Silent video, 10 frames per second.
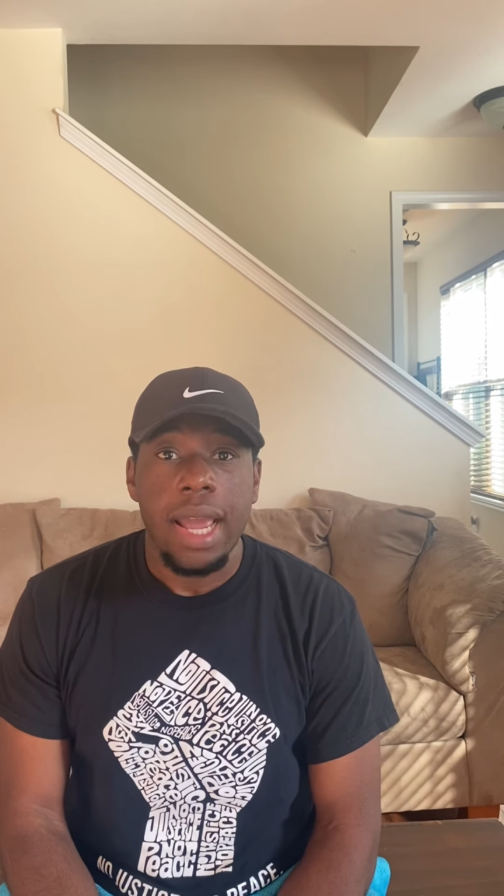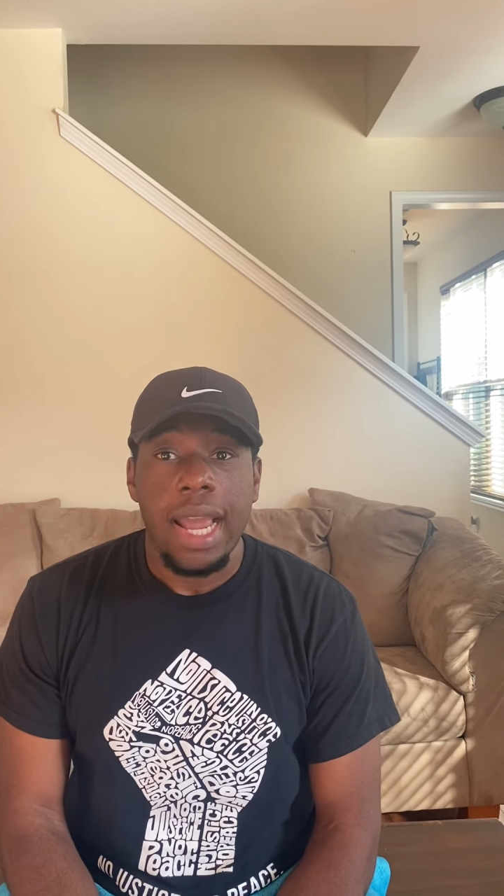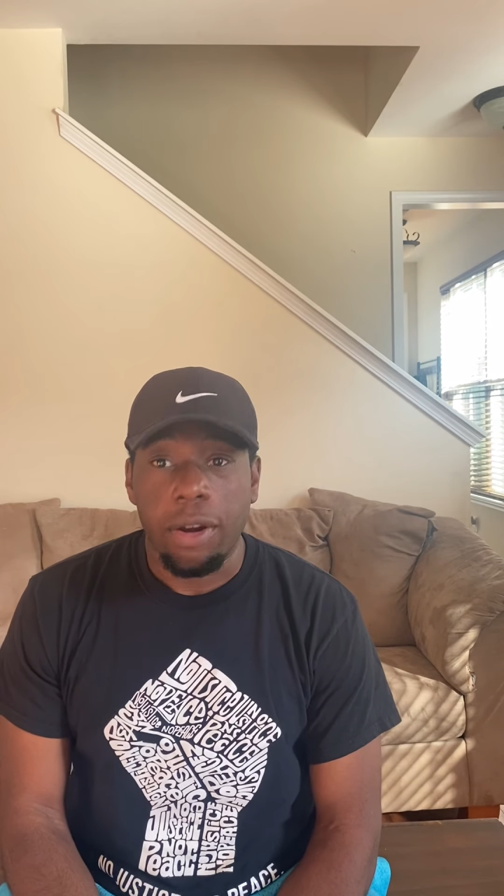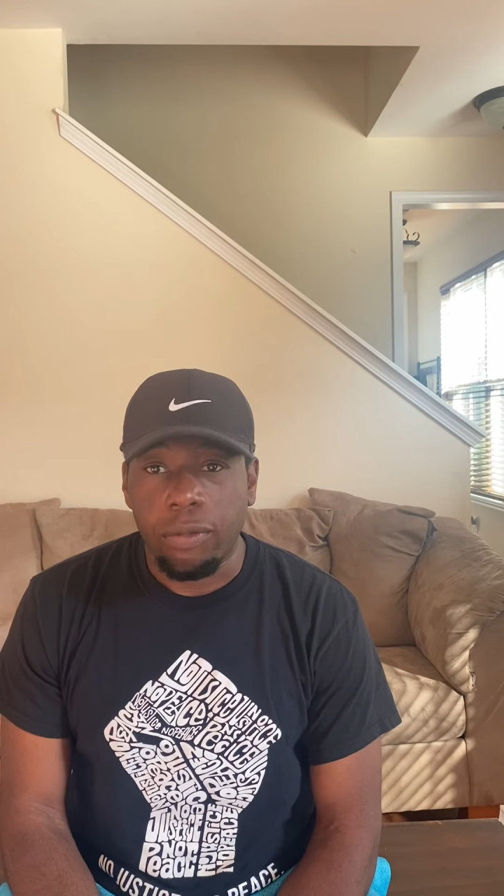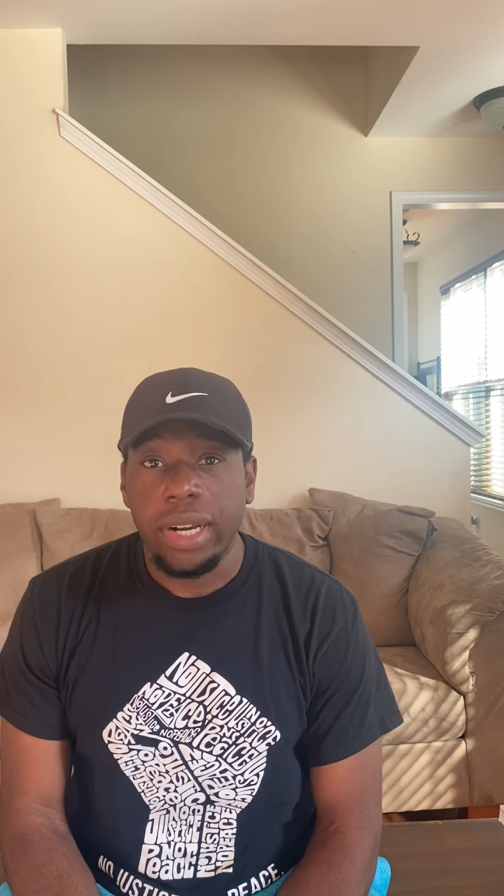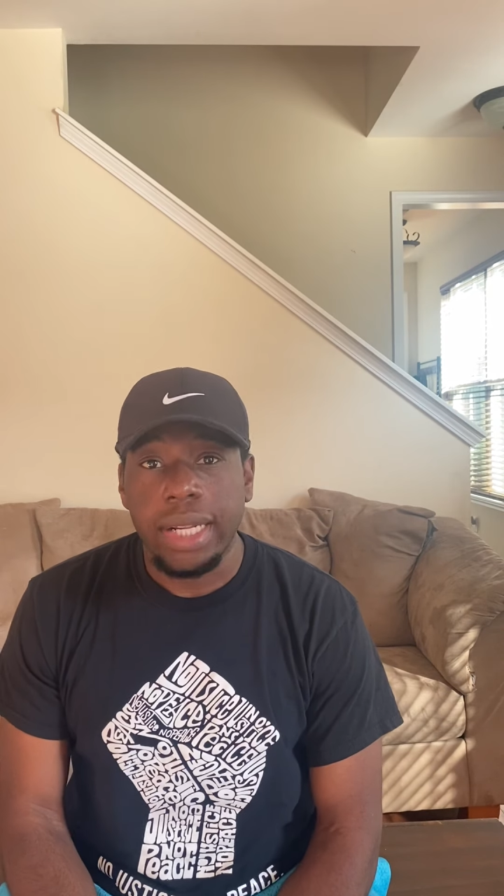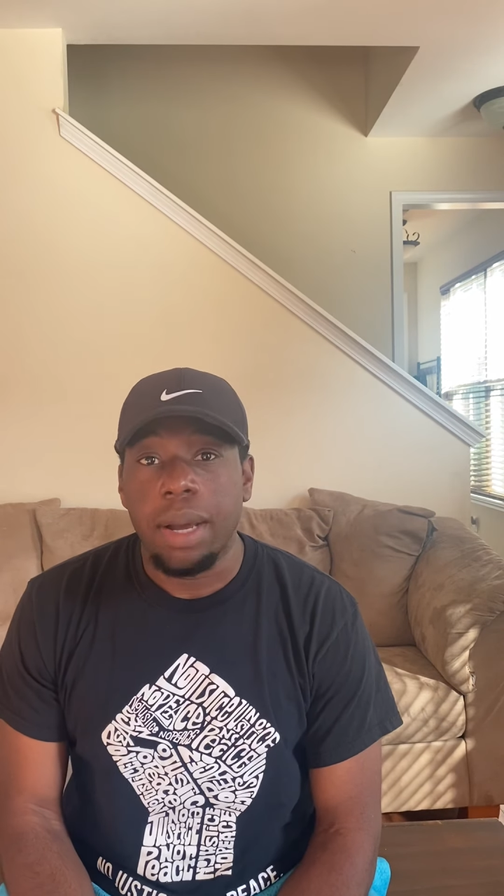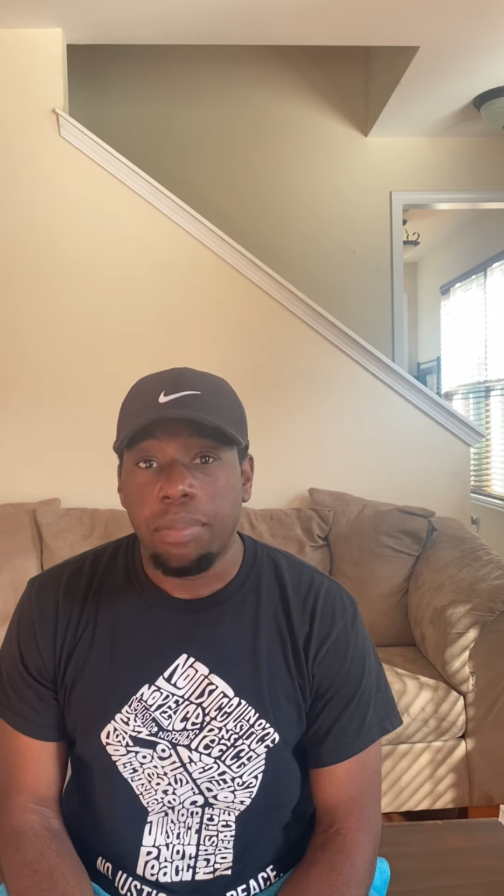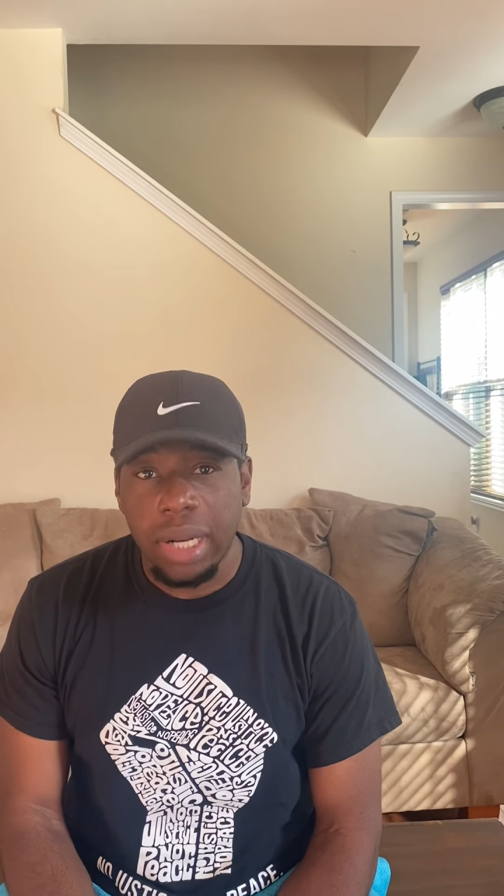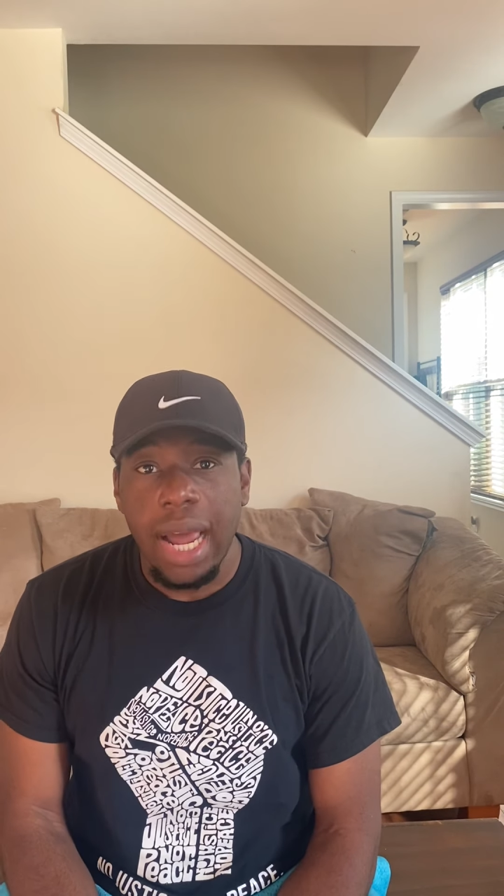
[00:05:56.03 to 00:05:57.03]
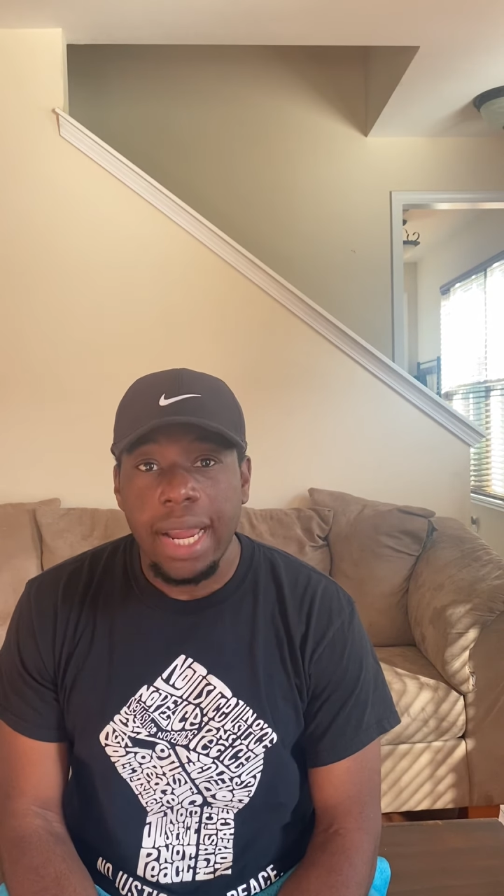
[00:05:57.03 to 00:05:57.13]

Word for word: and really apply